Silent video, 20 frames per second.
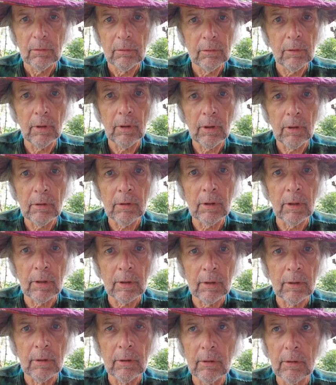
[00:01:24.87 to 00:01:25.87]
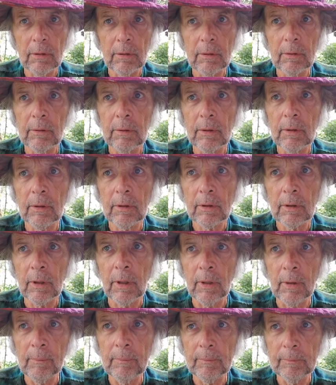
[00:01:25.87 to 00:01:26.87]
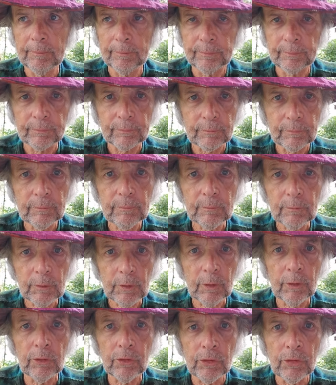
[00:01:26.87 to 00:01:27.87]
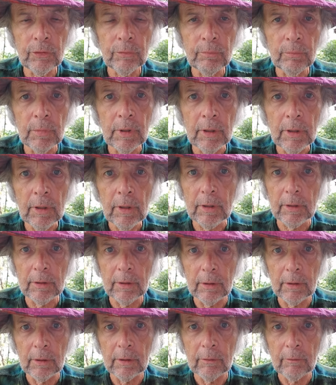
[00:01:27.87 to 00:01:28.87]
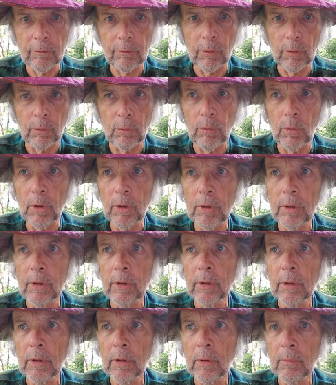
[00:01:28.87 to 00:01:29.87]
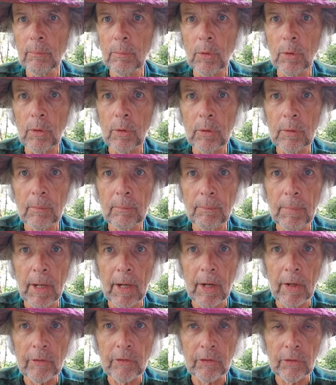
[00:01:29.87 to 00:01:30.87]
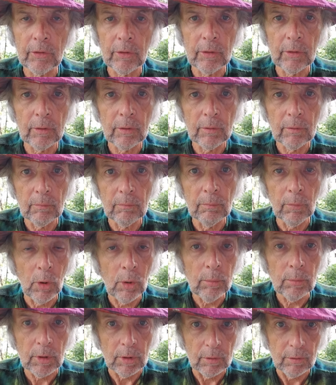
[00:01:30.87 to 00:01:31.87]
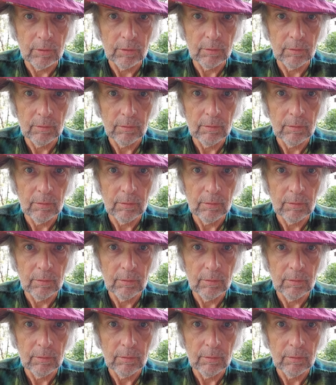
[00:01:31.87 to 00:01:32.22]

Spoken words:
Darling, come to me for one more passionate moment,